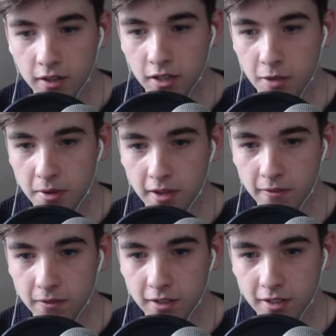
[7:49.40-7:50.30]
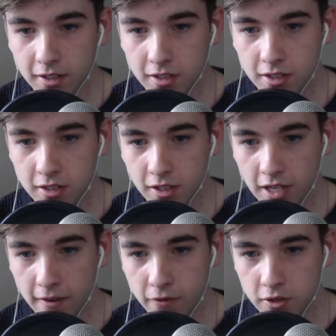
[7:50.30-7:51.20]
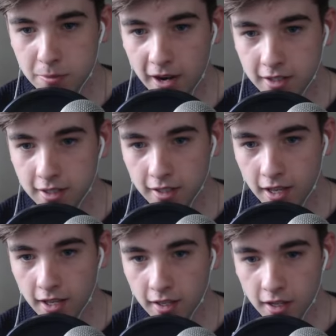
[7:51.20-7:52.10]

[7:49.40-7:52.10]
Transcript: Do a bit of... Just get a few smacks in there.